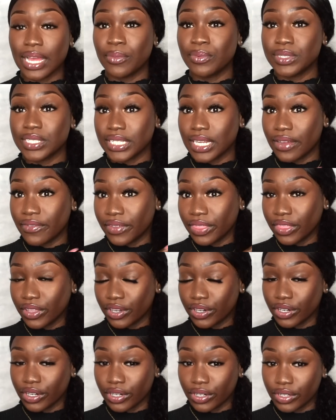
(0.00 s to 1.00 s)
I was loving the
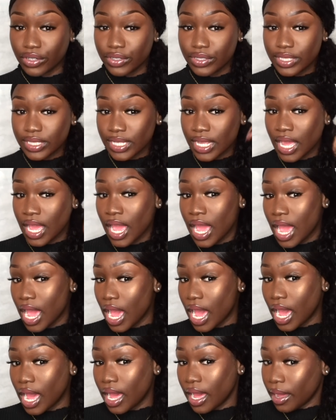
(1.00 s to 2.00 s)
curls.
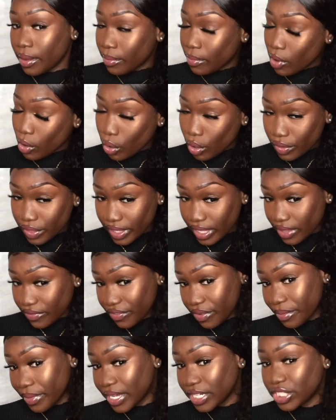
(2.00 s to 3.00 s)
All the
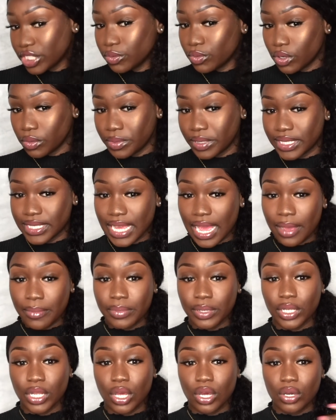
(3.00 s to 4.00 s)
information will be down
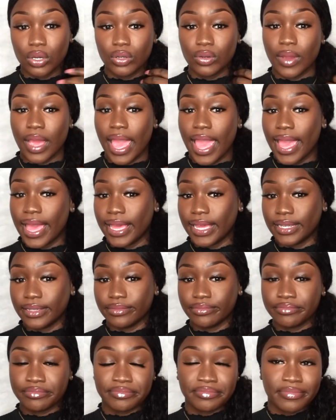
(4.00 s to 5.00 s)
below.
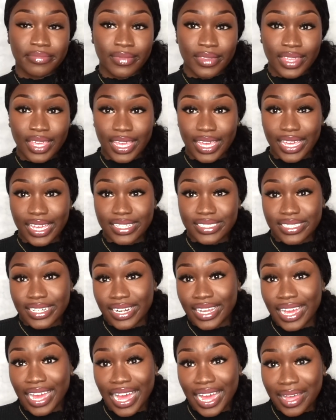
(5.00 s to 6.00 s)
And is it
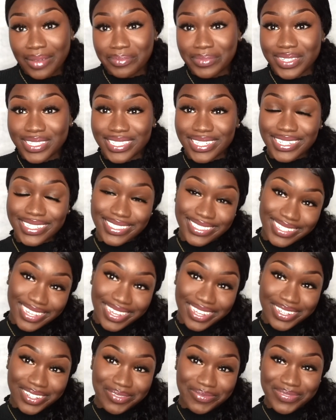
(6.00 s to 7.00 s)
a cop? Is it a
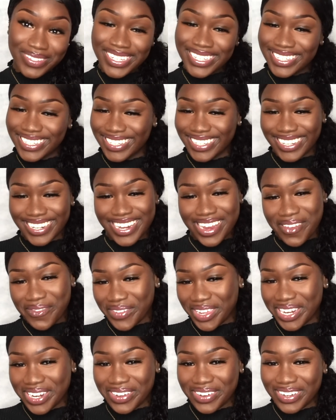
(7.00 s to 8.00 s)
dub? Let
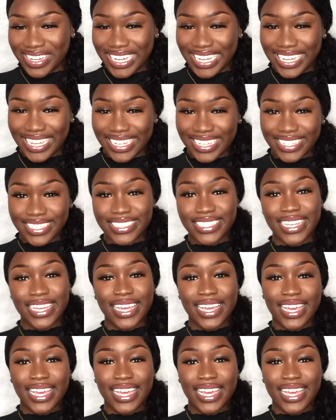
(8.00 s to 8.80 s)
me know, guys.